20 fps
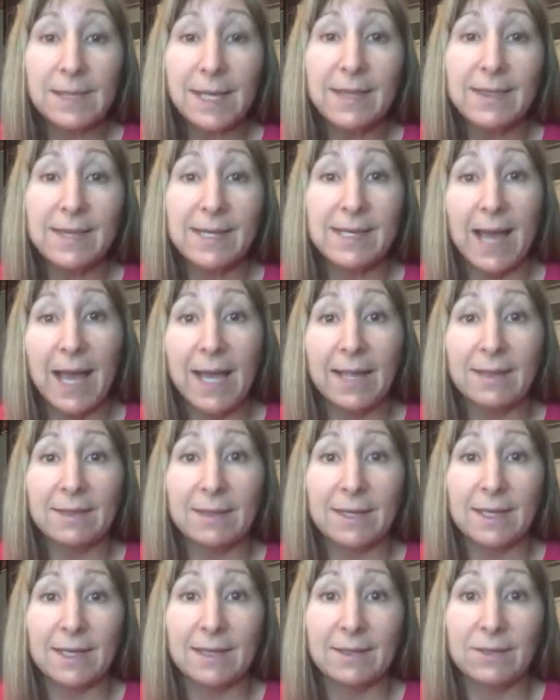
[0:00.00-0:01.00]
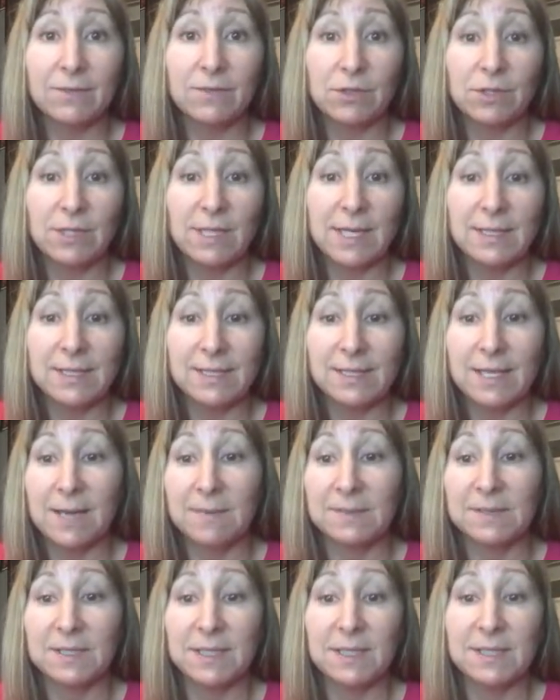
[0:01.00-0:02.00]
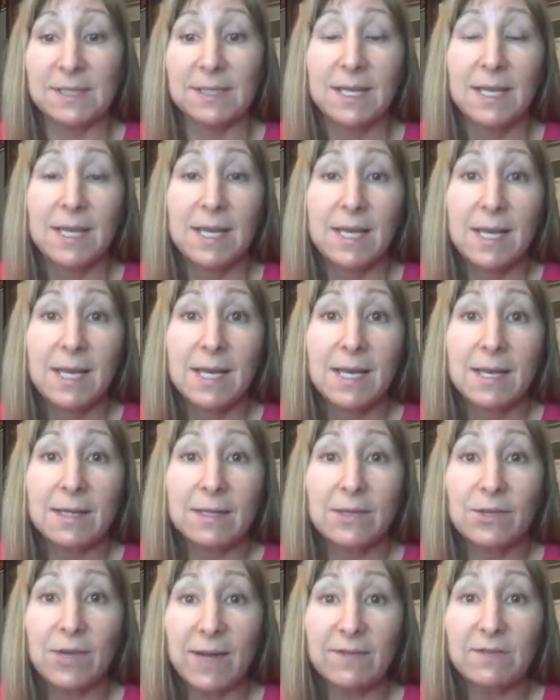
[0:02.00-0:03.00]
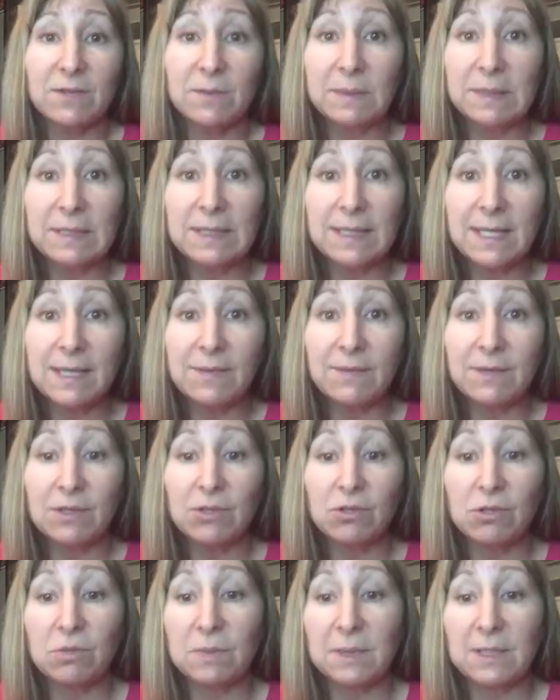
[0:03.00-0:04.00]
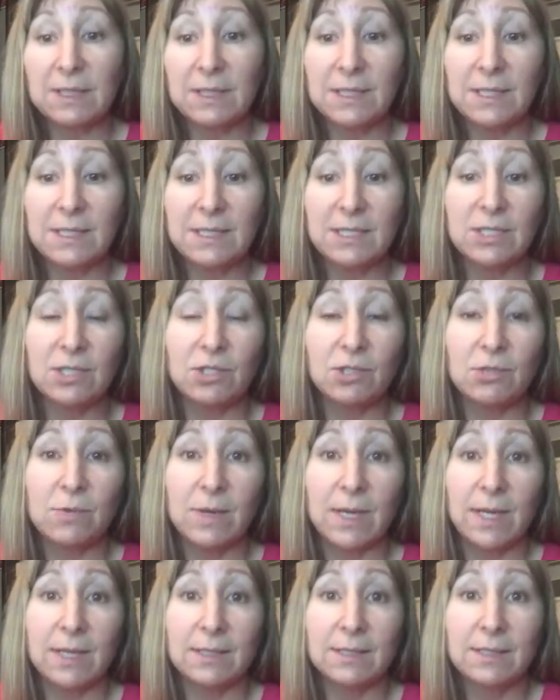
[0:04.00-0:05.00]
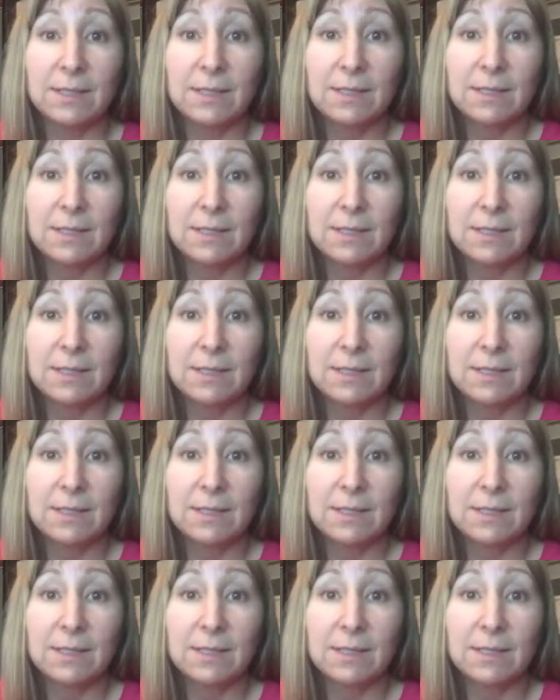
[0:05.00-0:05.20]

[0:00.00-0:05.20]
The 9th thing of your 10 steps is you have to believe in your ability to do it.